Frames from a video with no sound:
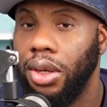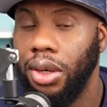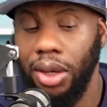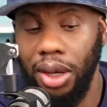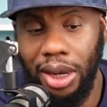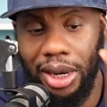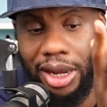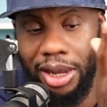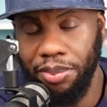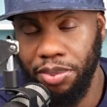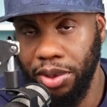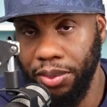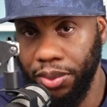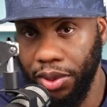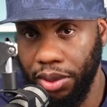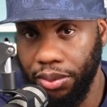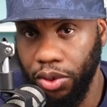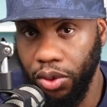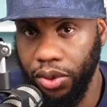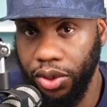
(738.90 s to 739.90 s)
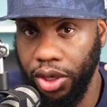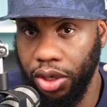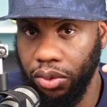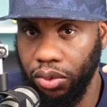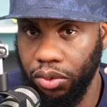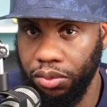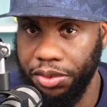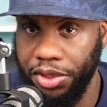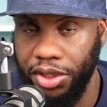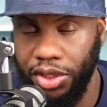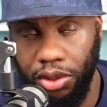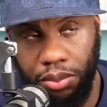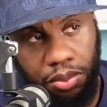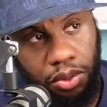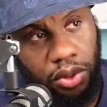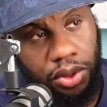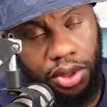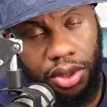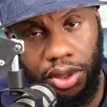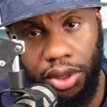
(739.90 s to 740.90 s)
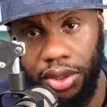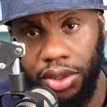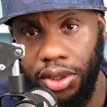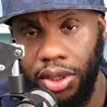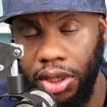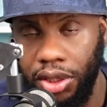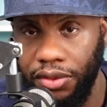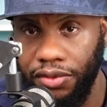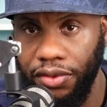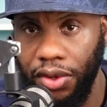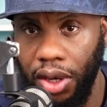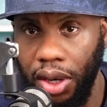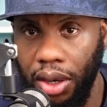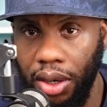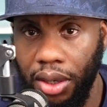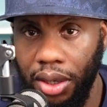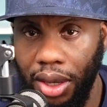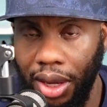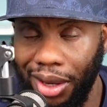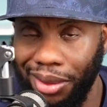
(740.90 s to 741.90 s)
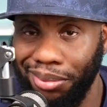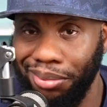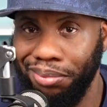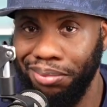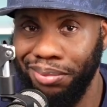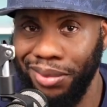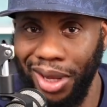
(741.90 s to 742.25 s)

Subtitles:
all our people out there who've been supporting us thus far and